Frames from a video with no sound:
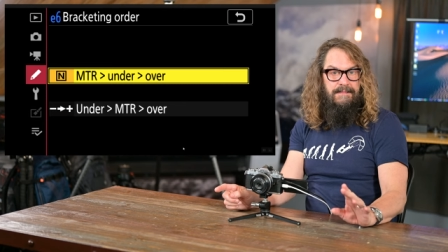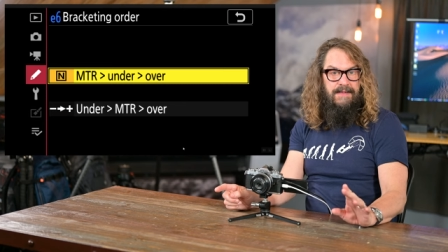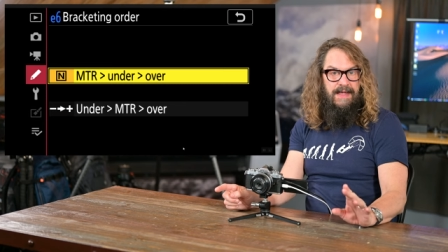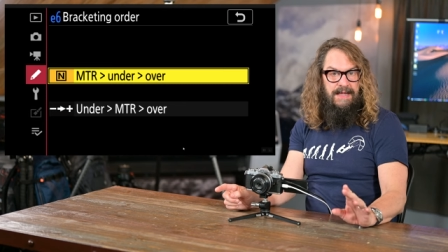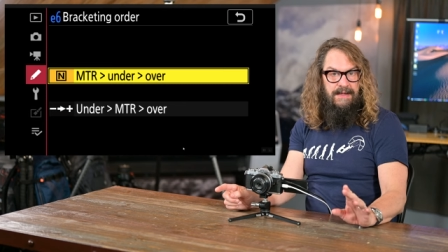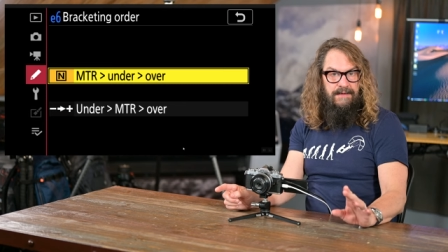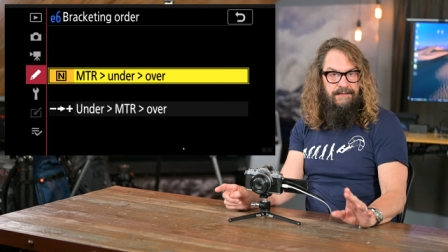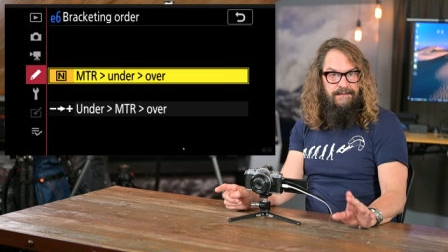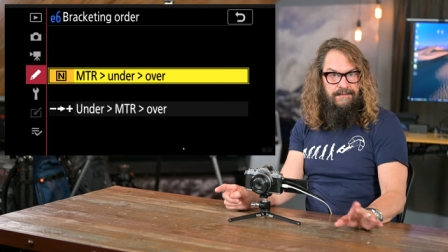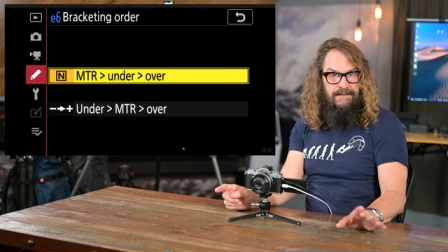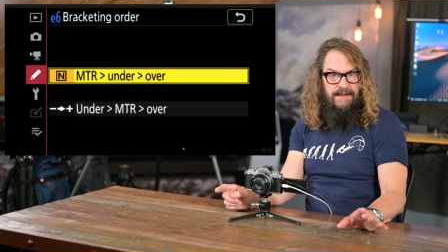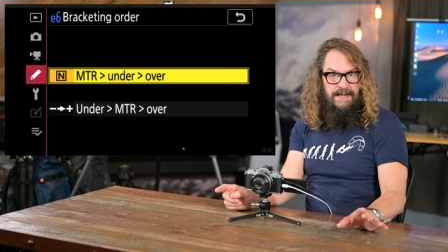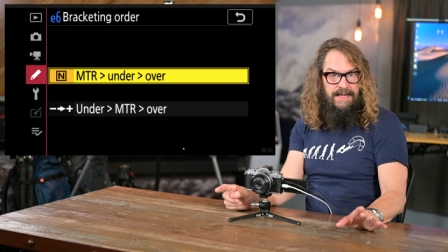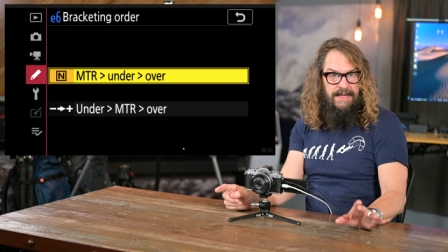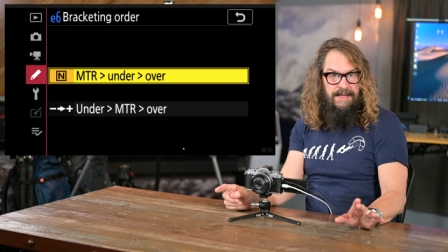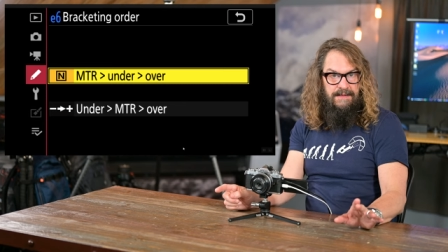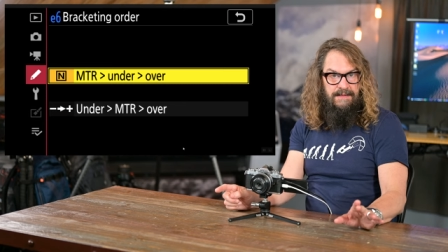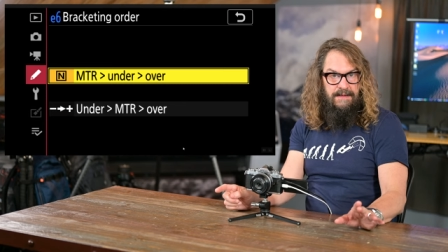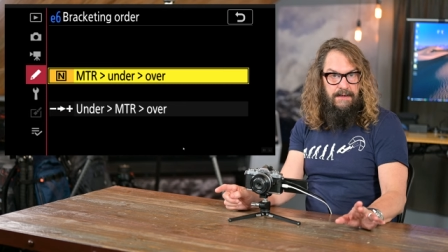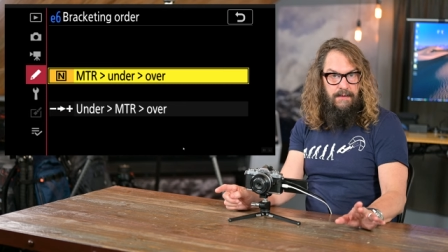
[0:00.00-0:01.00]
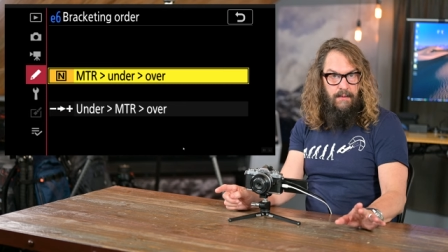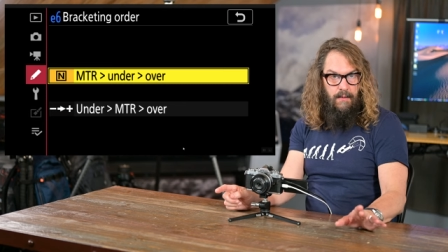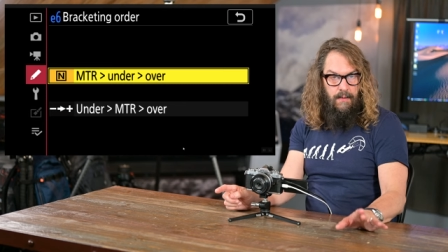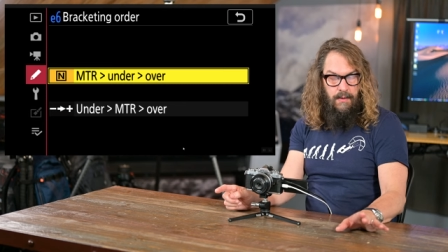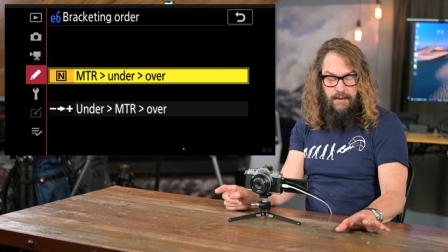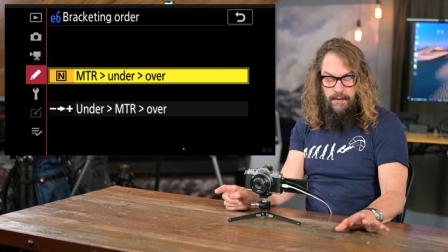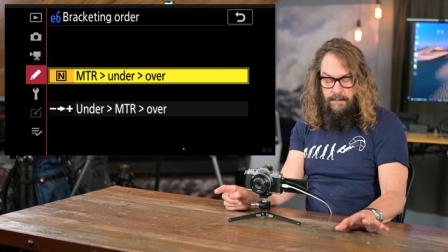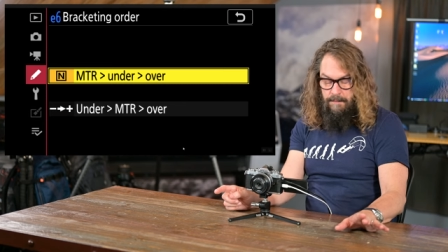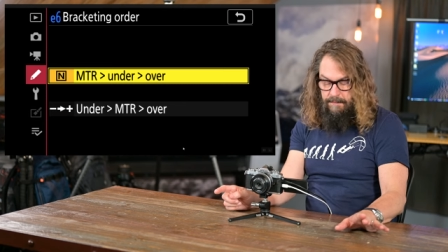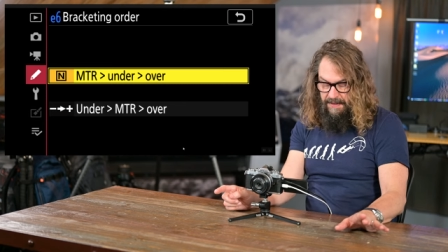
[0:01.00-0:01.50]
that you see in the
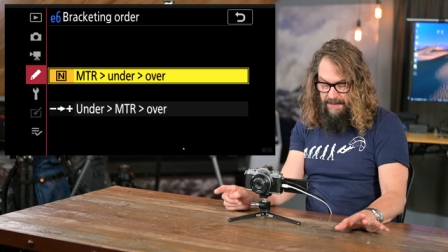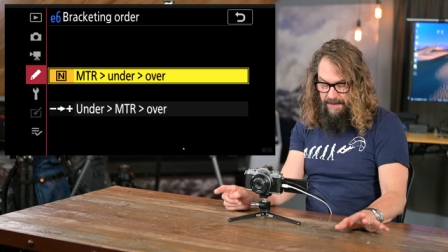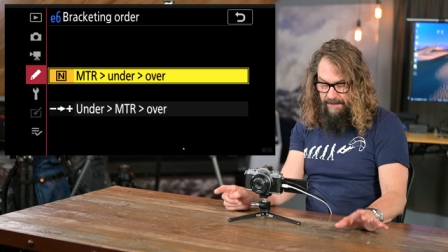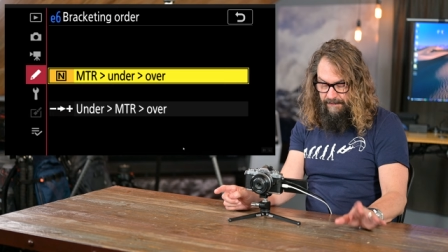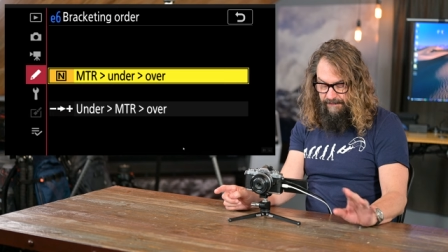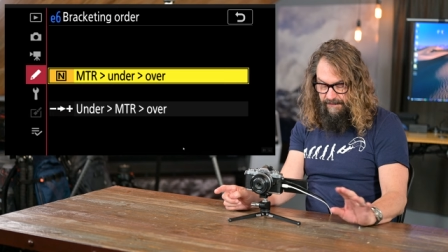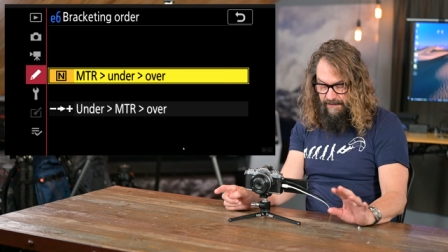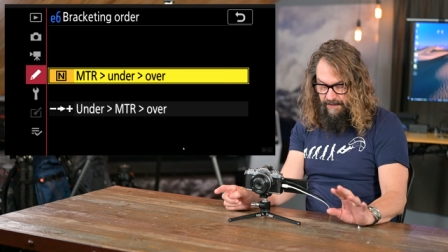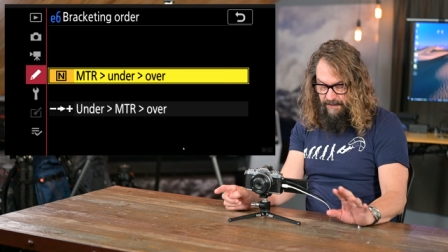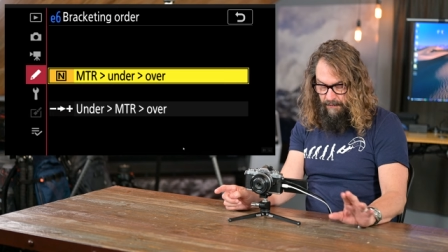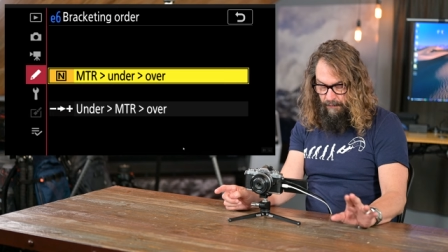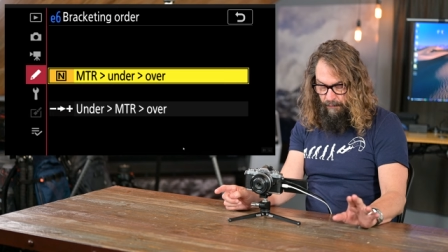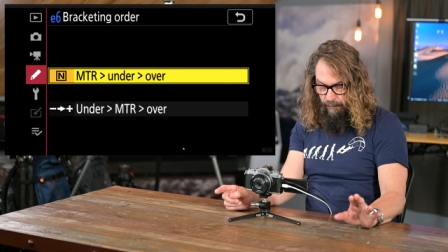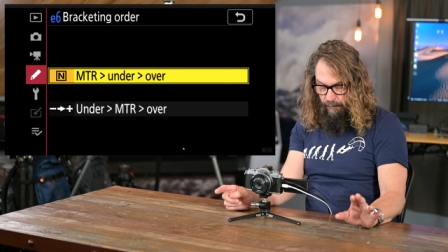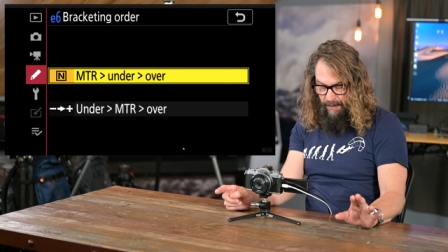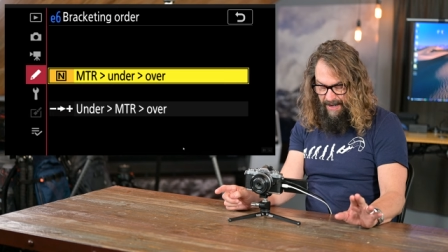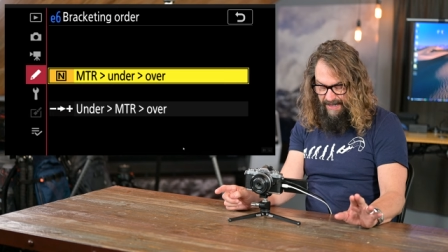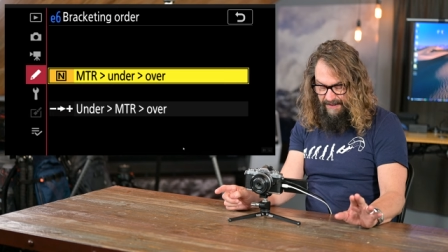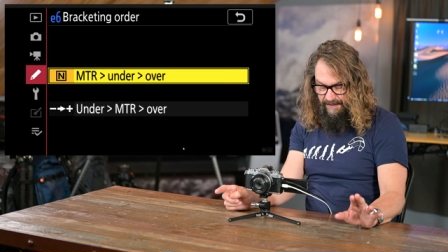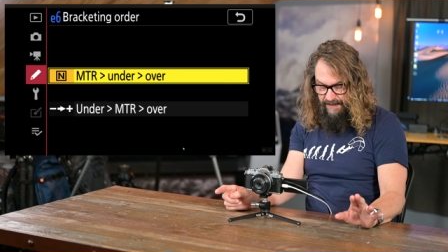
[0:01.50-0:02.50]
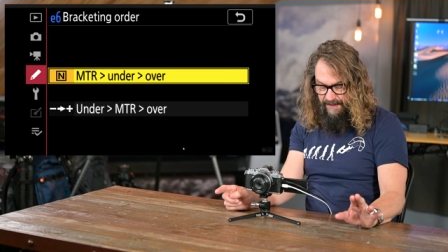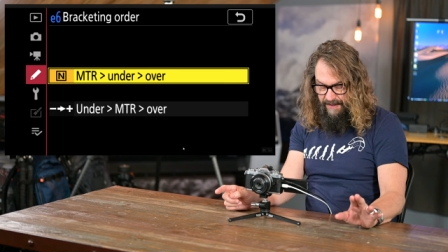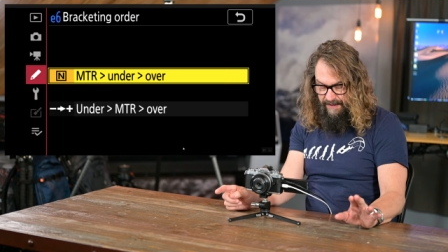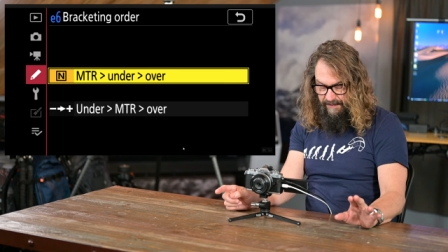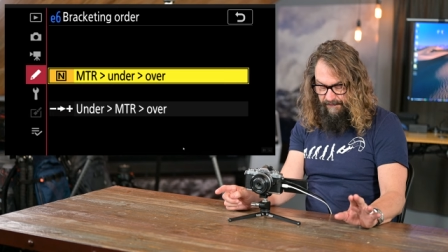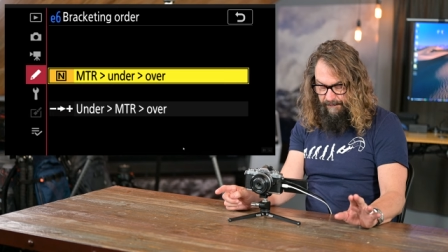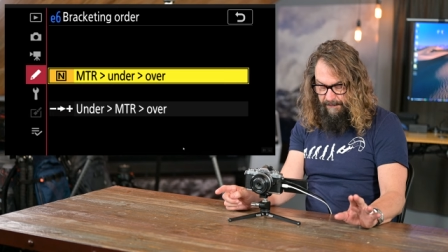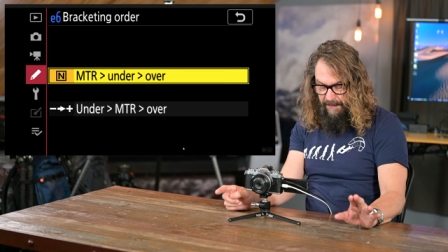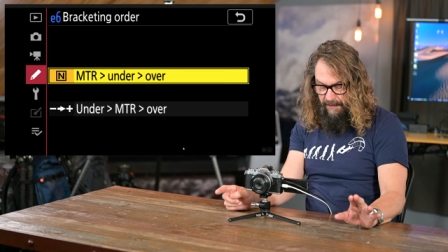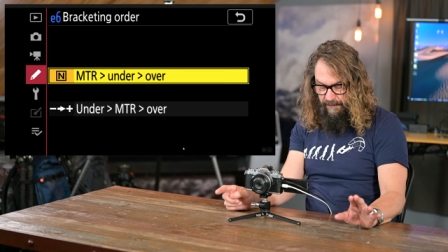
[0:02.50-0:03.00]
group is the correctly
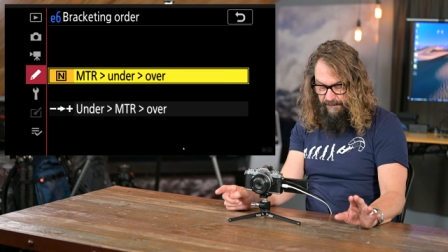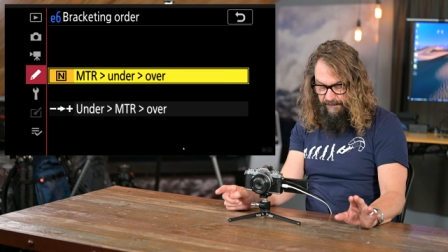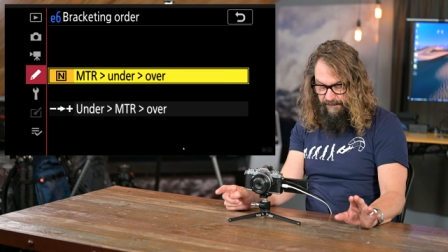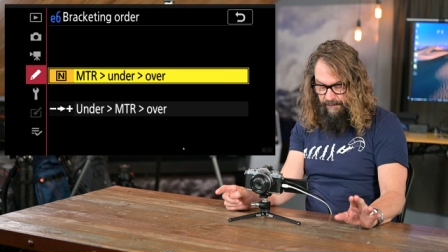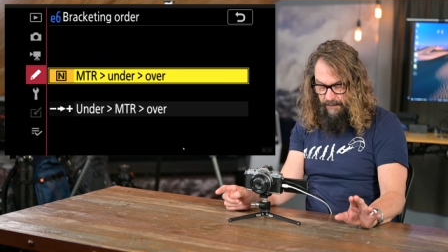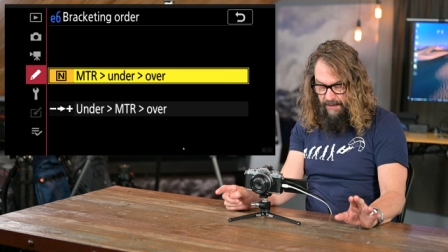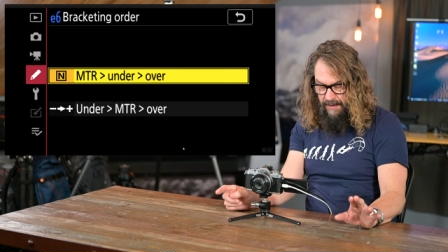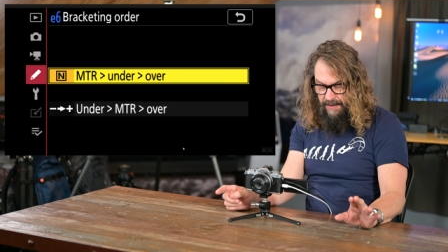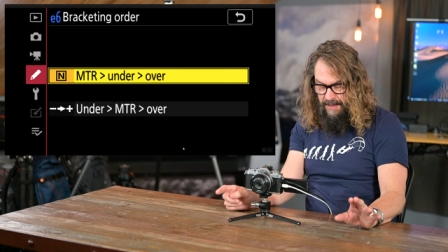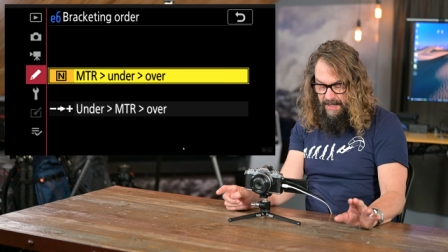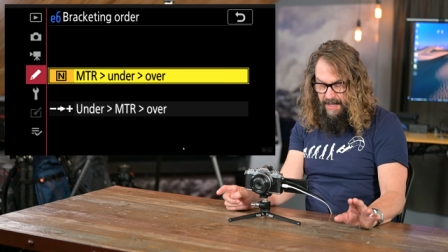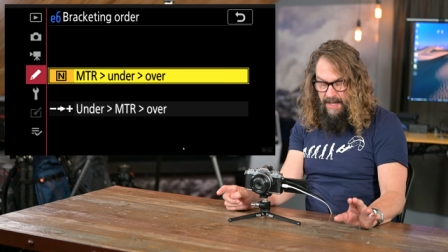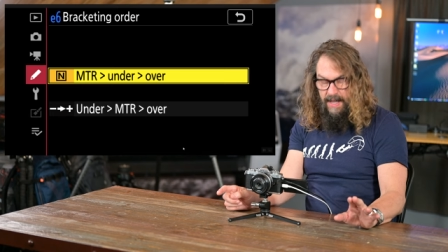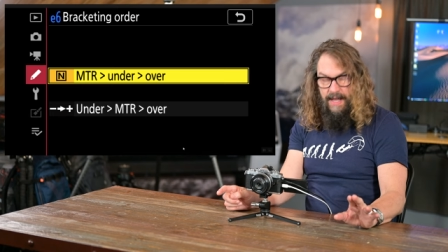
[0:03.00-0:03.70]
exposed one.